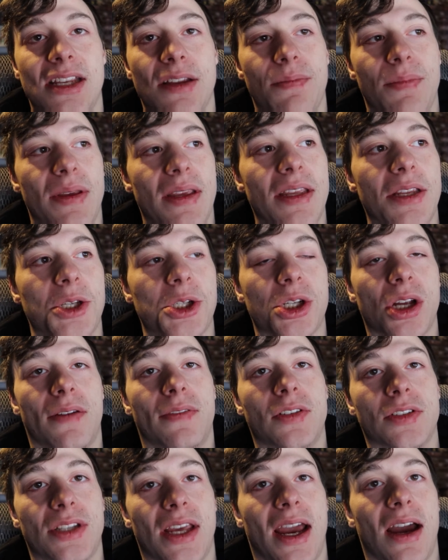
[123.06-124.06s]
to be
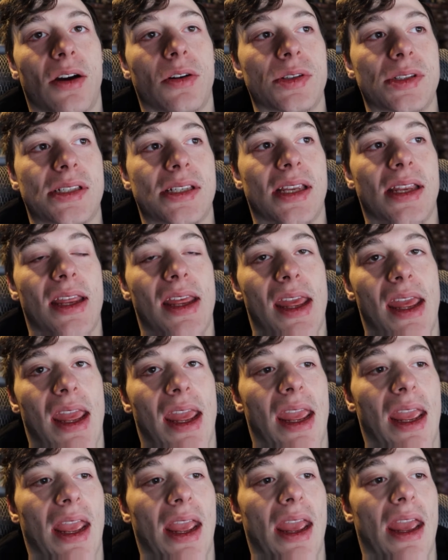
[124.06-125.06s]
shoveled out
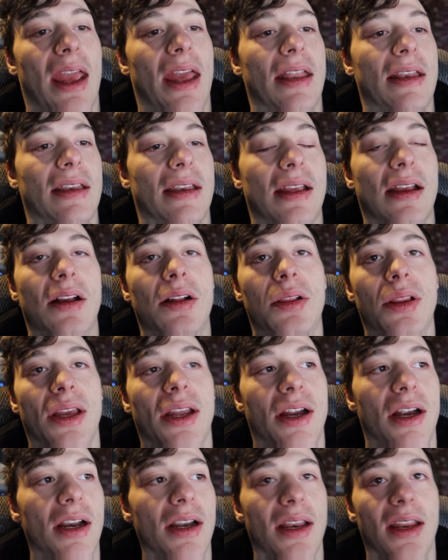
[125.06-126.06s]
and
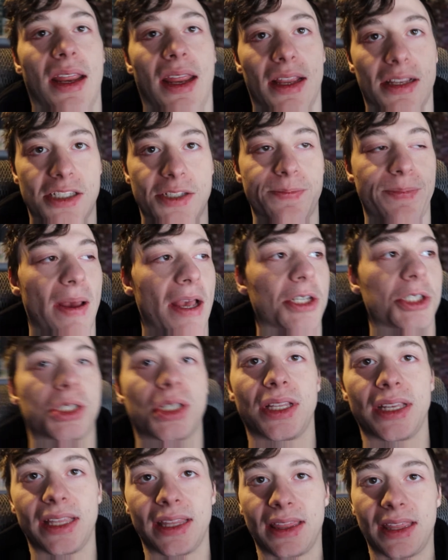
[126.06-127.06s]
cleared,
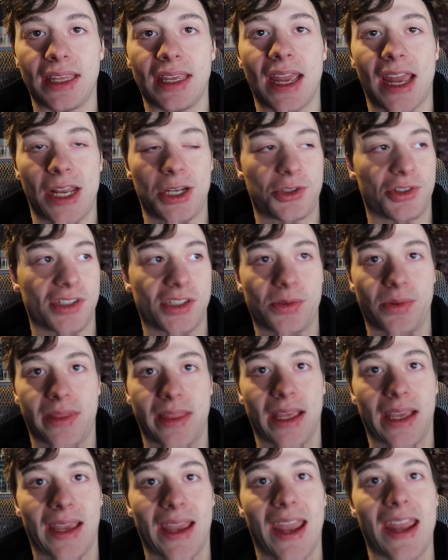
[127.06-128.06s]
especially the entrance with
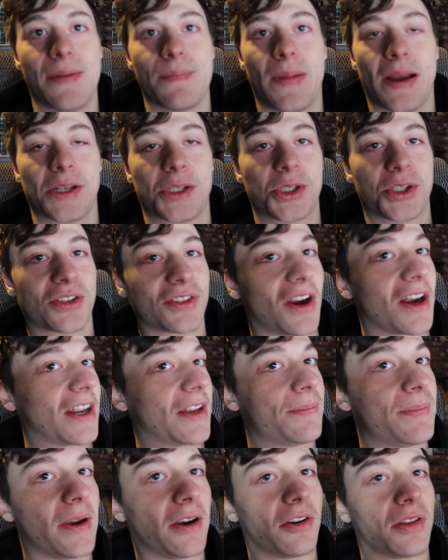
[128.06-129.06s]
the gate. My
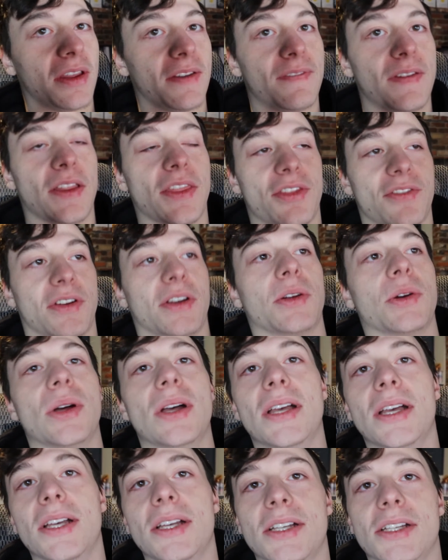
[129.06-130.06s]
truck barely fit through.
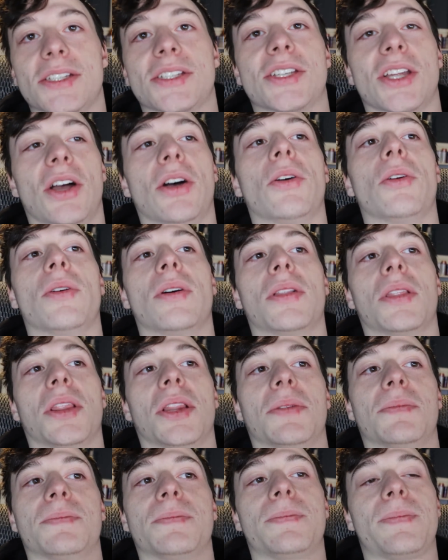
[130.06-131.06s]
So
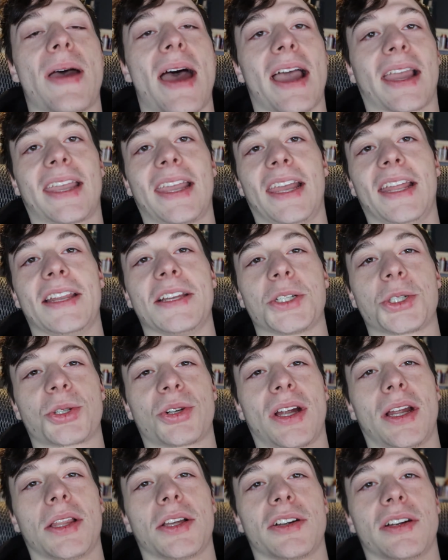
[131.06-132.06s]
backing in a
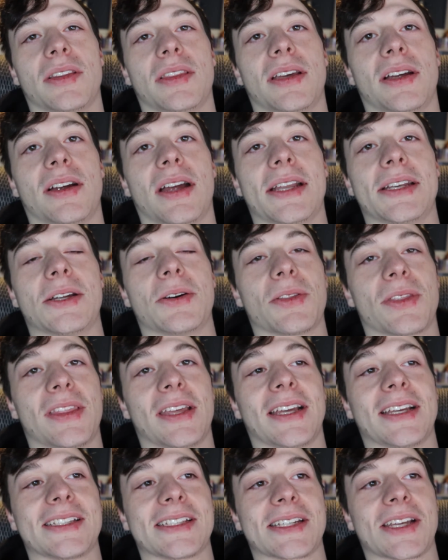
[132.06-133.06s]
trailer in there, I don't
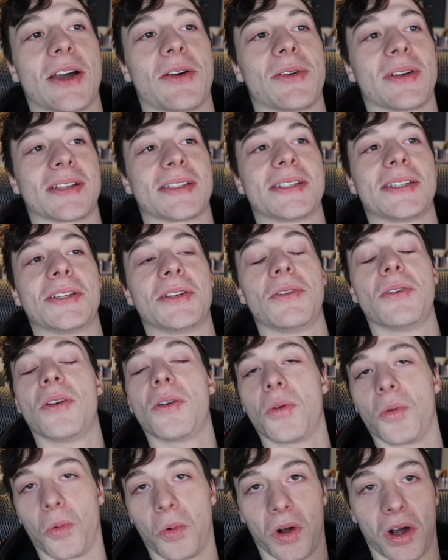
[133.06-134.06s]
think it's going to
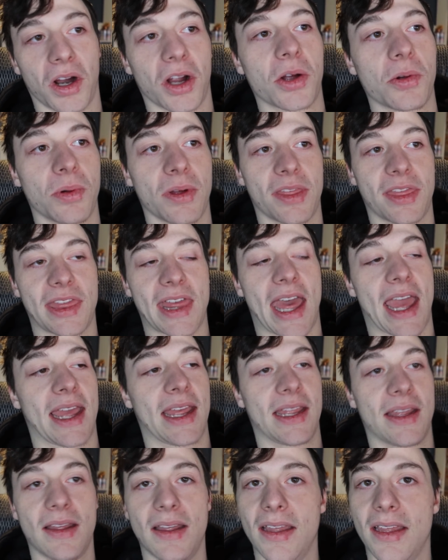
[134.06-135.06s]
work with
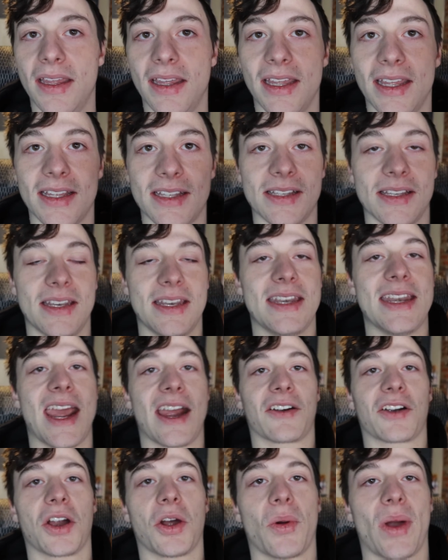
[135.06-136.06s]
that
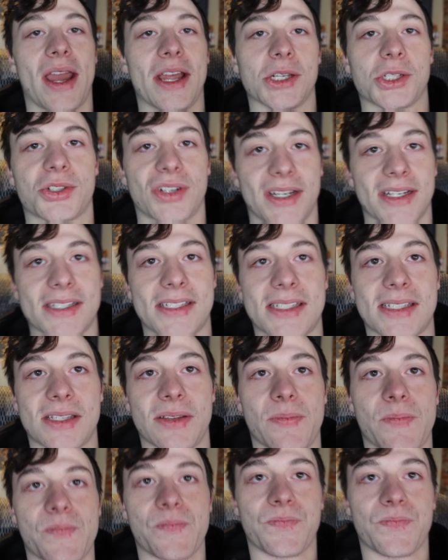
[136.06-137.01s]
narrow entrance.